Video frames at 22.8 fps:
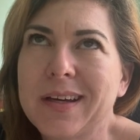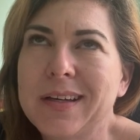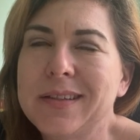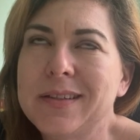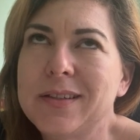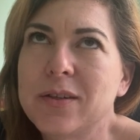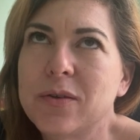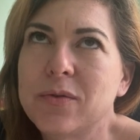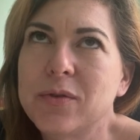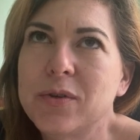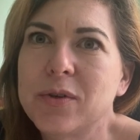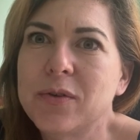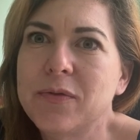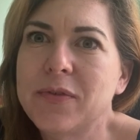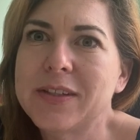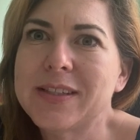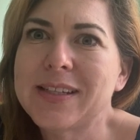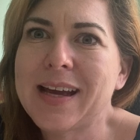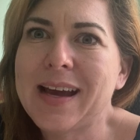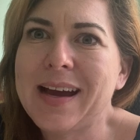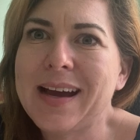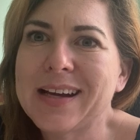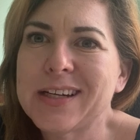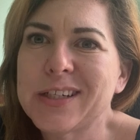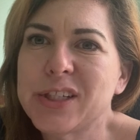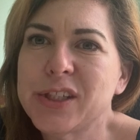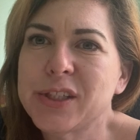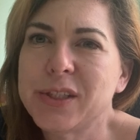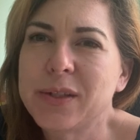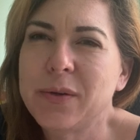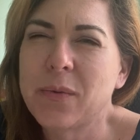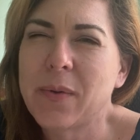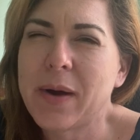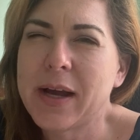I don't know if it's
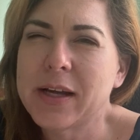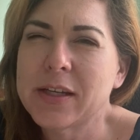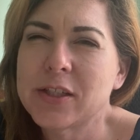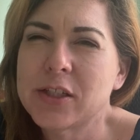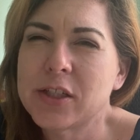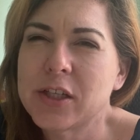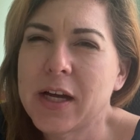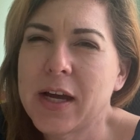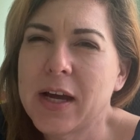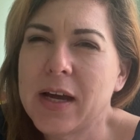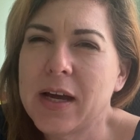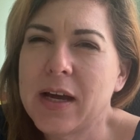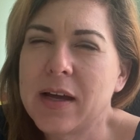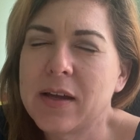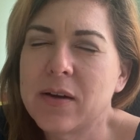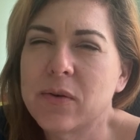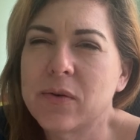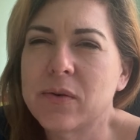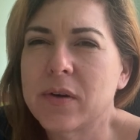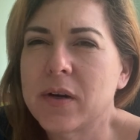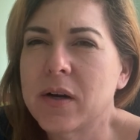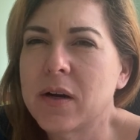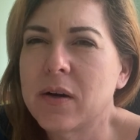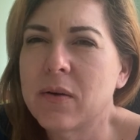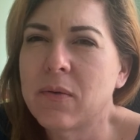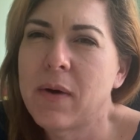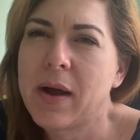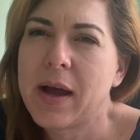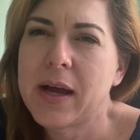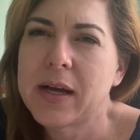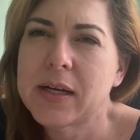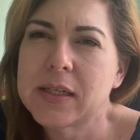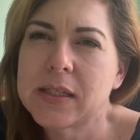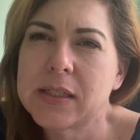actually wax chat or
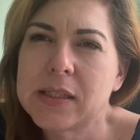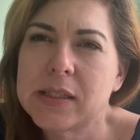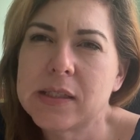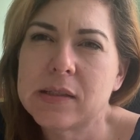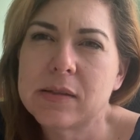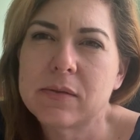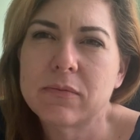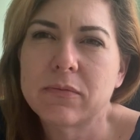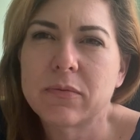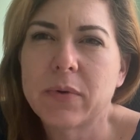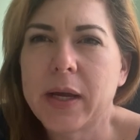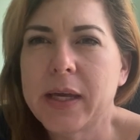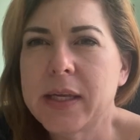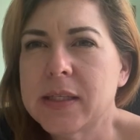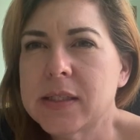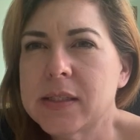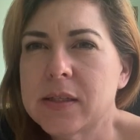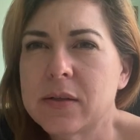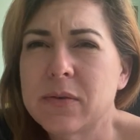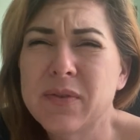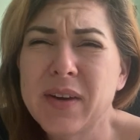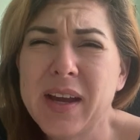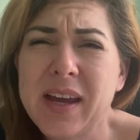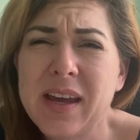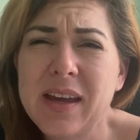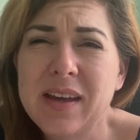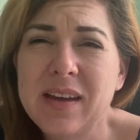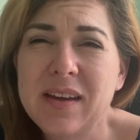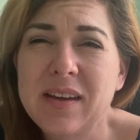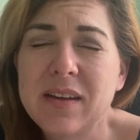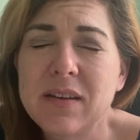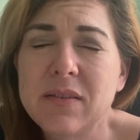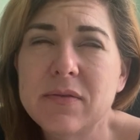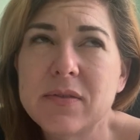wax rants and
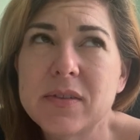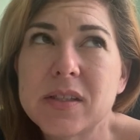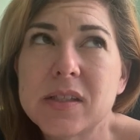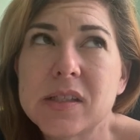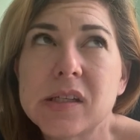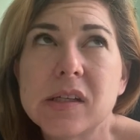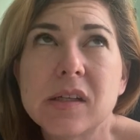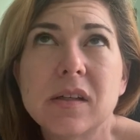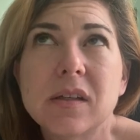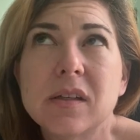raves